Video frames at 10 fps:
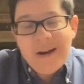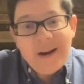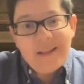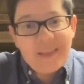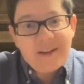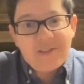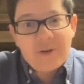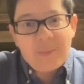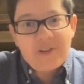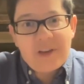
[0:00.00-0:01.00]
And thanks
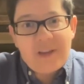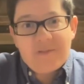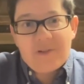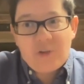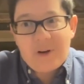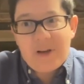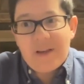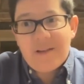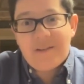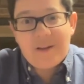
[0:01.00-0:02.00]
so much again for joining
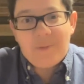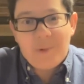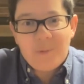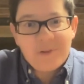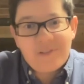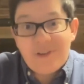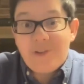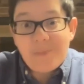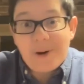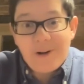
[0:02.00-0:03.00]
us, and we will see you
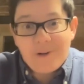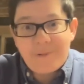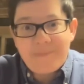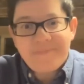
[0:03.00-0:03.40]
tomorrow.